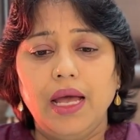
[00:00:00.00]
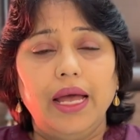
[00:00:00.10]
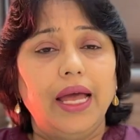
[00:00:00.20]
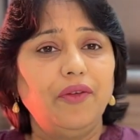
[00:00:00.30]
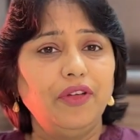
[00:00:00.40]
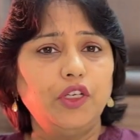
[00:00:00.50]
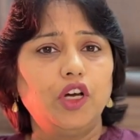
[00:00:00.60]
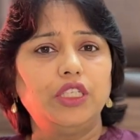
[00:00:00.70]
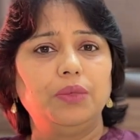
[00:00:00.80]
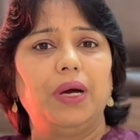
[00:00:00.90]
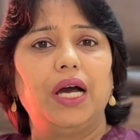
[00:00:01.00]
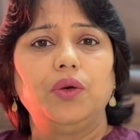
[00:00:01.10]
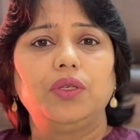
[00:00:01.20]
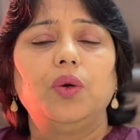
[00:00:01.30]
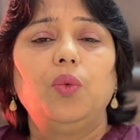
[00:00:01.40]
Having talked
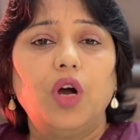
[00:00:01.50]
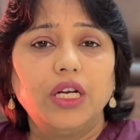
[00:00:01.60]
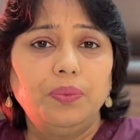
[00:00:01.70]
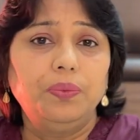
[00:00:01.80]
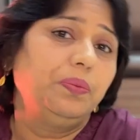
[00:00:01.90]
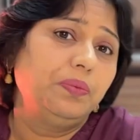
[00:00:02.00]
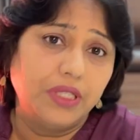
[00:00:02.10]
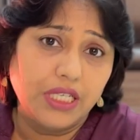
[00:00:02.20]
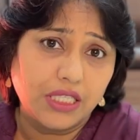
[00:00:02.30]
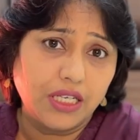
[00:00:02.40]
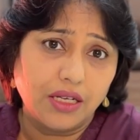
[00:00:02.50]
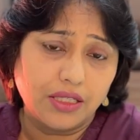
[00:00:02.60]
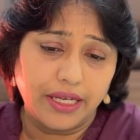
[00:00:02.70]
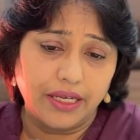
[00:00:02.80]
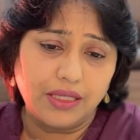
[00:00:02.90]
about what this
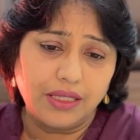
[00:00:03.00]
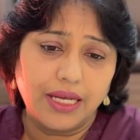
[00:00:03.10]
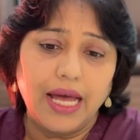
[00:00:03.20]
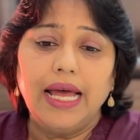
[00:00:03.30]
task is,